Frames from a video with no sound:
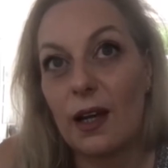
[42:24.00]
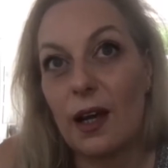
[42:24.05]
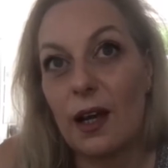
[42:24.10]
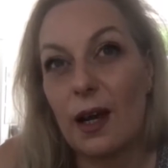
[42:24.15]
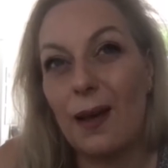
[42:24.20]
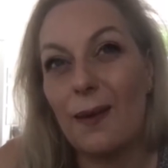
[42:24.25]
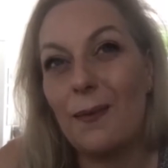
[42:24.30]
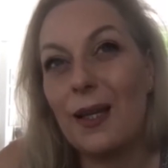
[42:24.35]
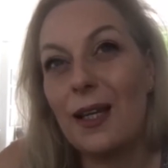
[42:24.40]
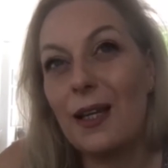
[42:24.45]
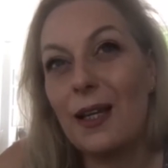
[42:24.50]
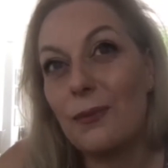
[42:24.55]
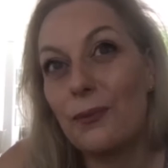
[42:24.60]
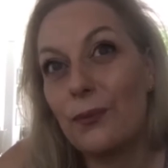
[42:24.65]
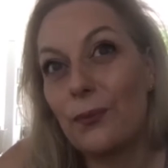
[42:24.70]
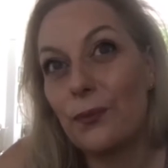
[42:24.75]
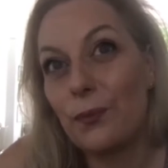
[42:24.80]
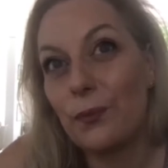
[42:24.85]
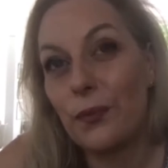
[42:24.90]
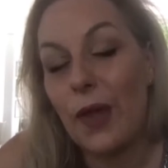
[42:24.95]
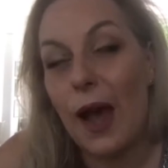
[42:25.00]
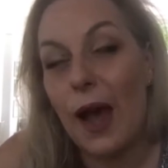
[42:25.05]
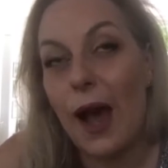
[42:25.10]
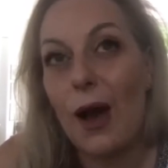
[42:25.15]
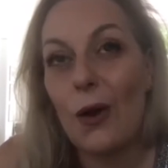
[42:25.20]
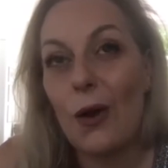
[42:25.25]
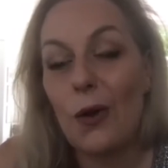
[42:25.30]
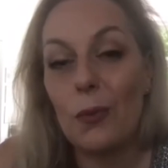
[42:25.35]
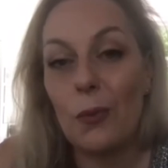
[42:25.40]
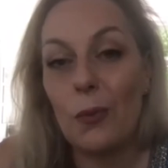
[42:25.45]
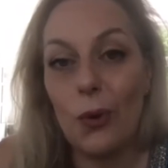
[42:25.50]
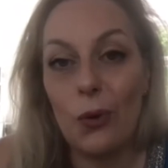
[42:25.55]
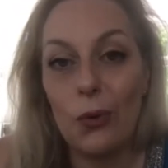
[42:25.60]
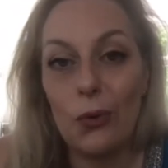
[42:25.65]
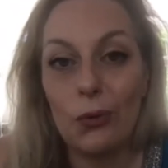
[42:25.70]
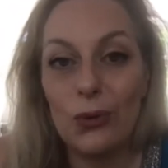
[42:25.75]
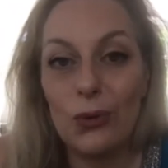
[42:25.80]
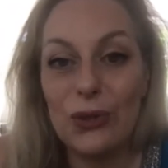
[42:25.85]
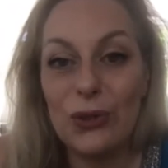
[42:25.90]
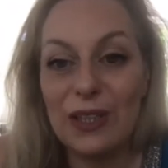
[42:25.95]
I mean, our
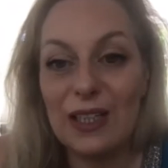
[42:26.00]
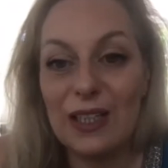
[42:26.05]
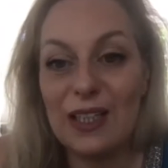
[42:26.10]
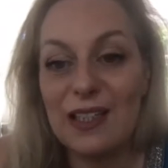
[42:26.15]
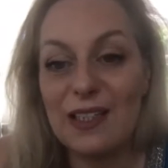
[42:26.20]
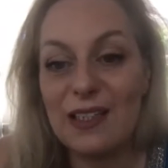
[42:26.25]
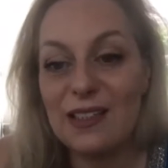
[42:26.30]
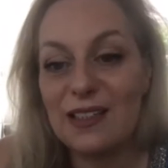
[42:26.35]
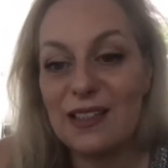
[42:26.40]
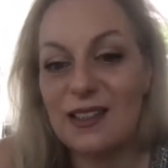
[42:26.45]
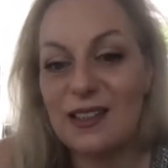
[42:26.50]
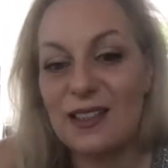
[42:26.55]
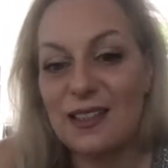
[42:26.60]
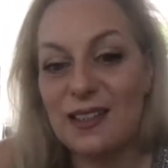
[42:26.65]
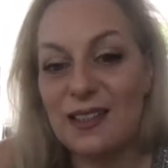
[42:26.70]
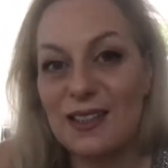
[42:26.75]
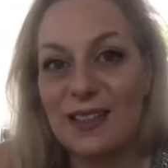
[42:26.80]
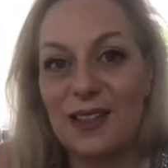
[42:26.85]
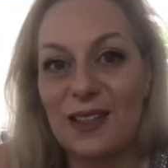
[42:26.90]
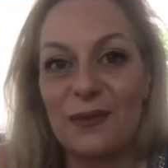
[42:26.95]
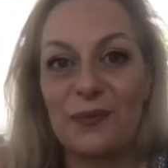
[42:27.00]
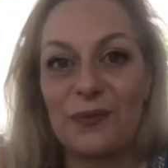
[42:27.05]
mode is